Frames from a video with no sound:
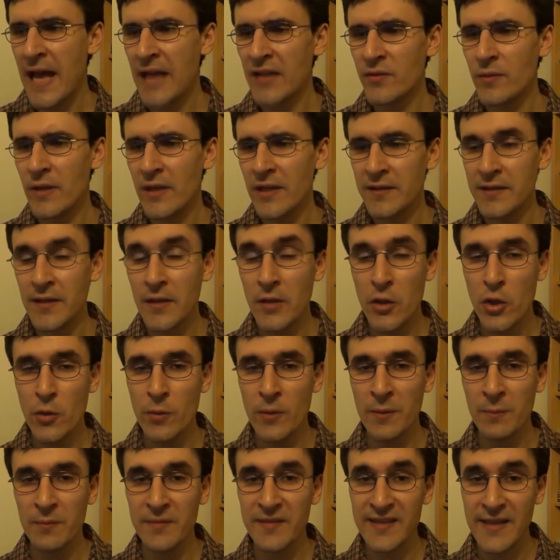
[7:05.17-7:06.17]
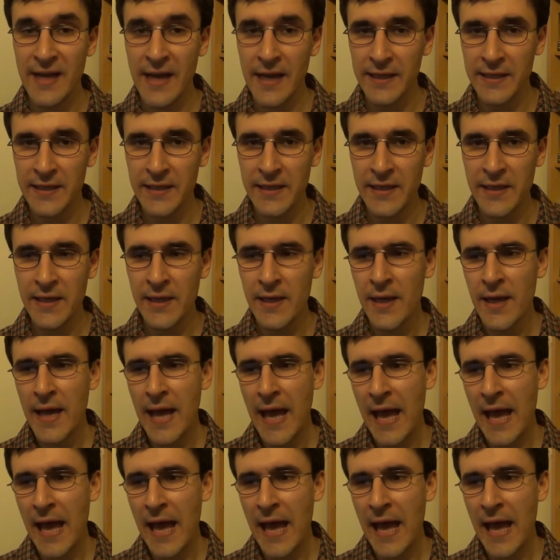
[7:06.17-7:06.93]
as well as the human psyche